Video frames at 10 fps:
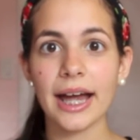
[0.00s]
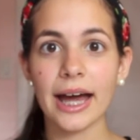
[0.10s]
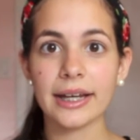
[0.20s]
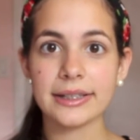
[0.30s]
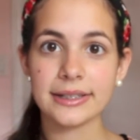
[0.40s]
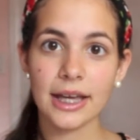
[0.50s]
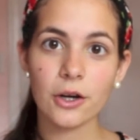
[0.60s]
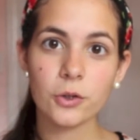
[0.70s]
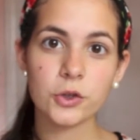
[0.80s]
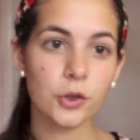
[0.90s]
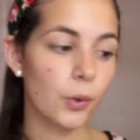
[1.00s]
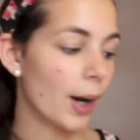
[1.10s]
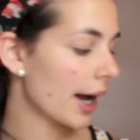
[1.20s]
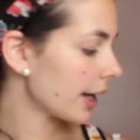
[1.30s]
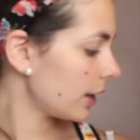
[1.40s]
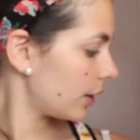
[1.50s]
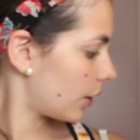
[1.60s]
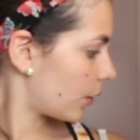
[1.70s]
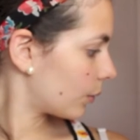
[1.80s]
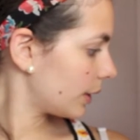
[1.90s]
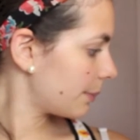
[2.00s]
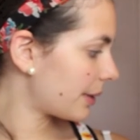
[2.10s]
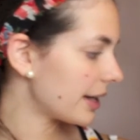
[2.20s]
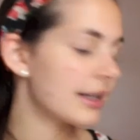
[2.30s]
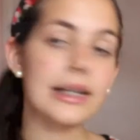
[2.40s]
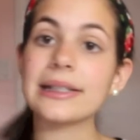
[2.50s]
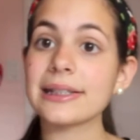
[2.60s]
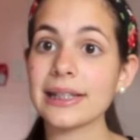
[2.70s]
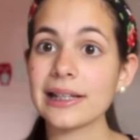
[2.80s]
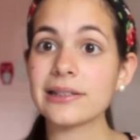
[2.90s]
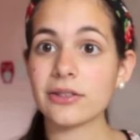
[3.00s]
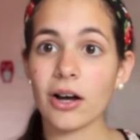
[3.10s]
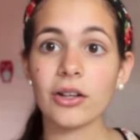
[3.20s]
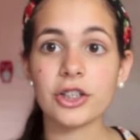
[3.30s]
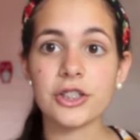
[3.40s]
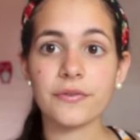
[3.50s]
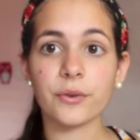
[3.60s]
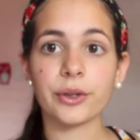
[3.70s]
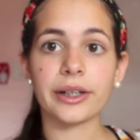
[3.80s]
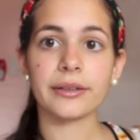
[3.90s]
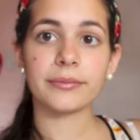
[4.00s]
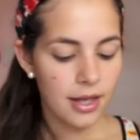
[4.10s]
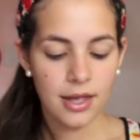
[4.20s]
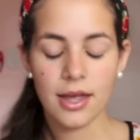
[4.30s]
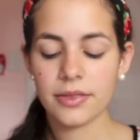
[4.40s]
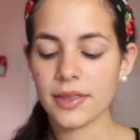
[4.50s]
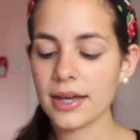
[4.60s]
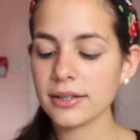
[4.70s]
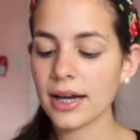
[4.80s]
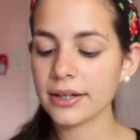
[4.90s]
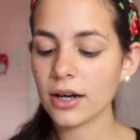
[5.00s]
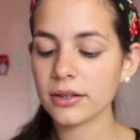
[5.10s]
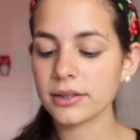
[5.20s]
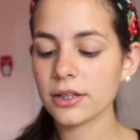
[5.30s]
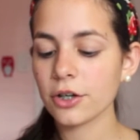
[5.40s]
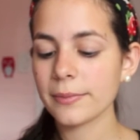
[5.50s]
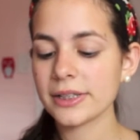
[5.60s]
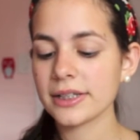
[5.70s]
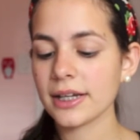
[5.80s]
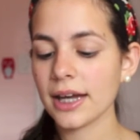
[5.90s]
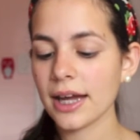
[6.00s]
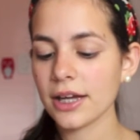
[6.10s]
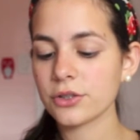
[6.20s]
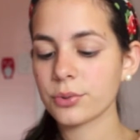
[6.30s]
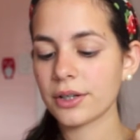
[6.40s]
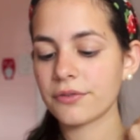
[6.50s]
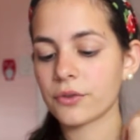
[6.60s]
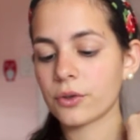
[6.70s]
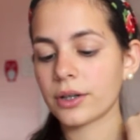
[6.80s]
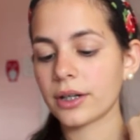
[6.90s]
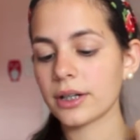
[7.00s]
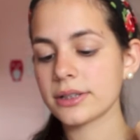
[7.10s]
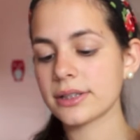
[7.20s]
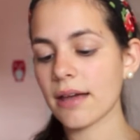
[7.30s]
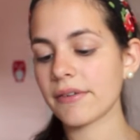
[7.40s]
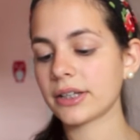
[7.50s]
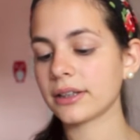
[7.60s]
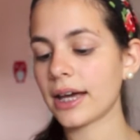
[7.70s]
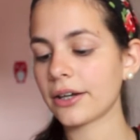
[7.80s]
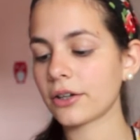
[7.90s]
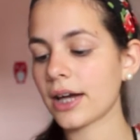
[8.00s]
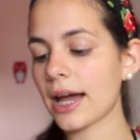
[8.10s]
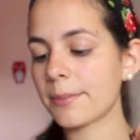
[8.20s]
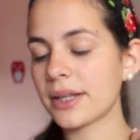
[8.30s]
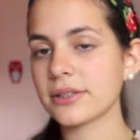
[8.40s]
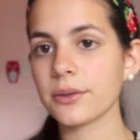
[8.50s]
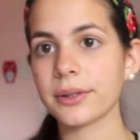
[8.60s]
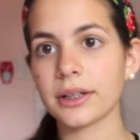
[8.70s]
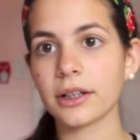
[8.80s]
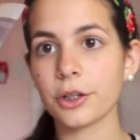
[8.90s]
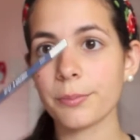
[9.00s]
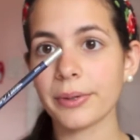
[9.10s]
had a sale, so I only paid $6 for it. Then I got the Urban Decay 24-7 Glide On Eye Pencil in the color